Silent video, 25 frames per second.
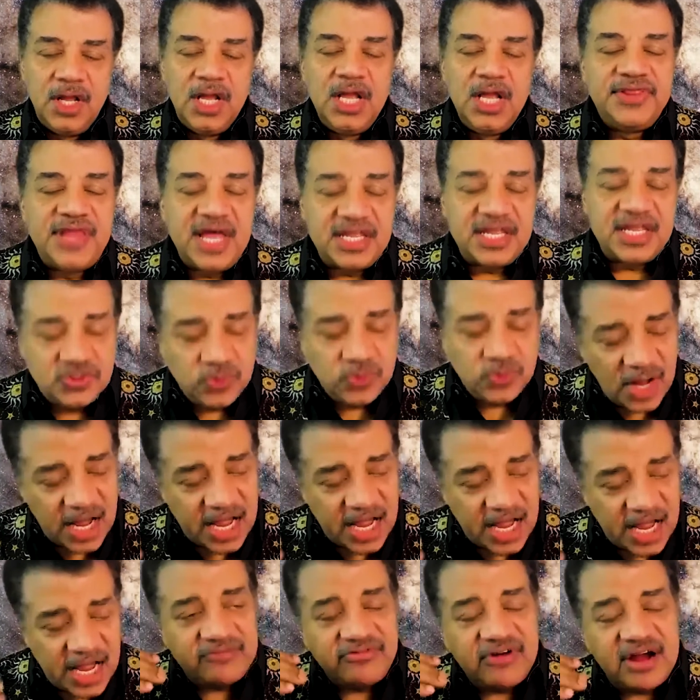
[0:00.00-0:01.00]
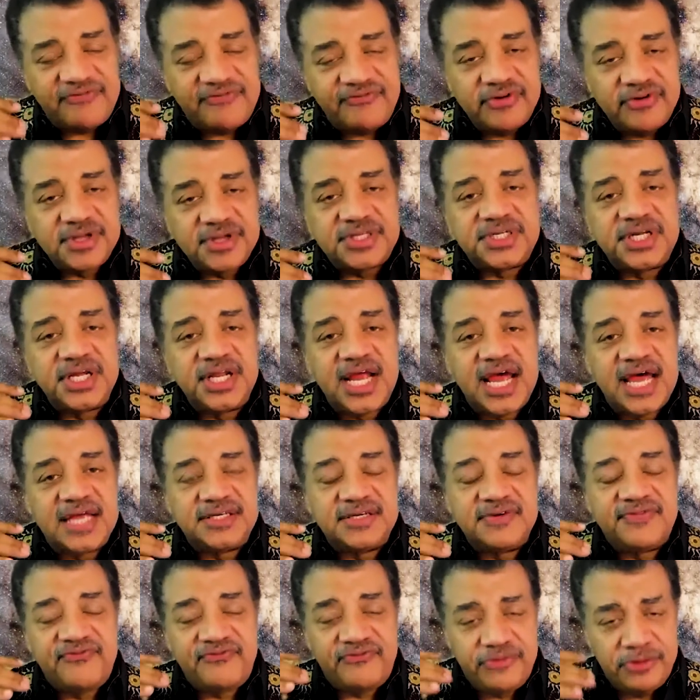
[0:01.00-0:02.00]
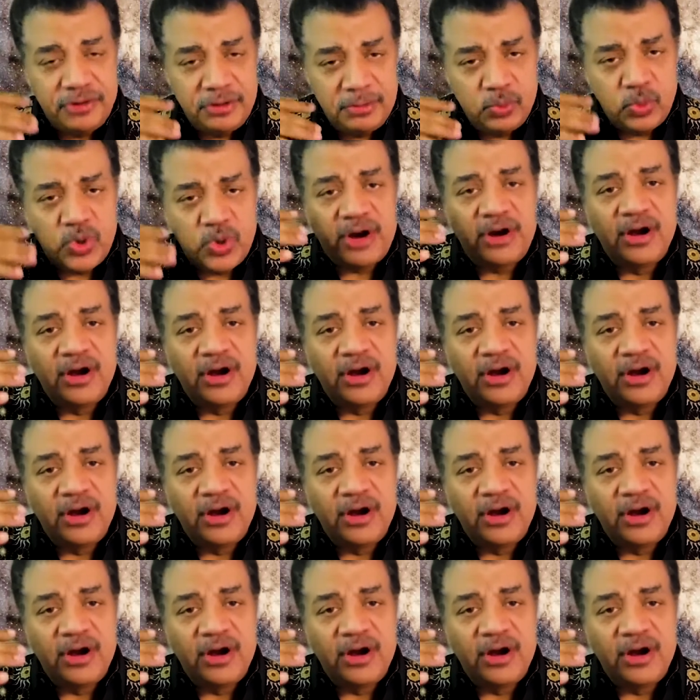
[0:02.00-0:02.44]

That's why I referenced it as a firmware